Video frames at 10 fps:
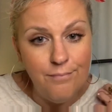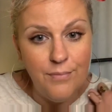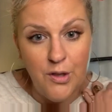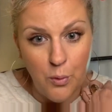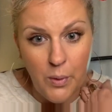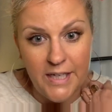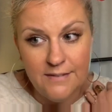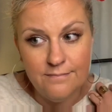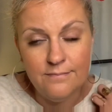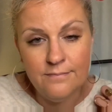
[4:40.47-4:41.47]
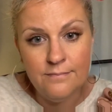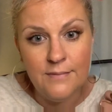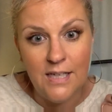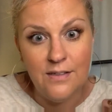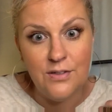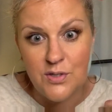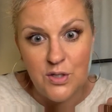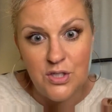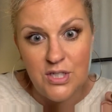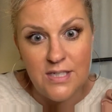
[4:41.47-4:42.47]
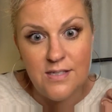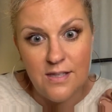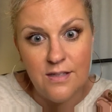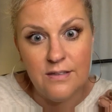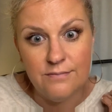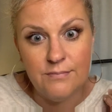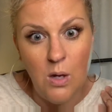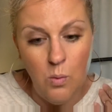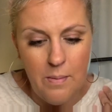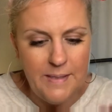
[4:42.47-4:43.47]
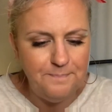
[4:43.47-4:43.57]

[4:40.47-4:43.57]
They're white, and there's a good chance that they're a woman.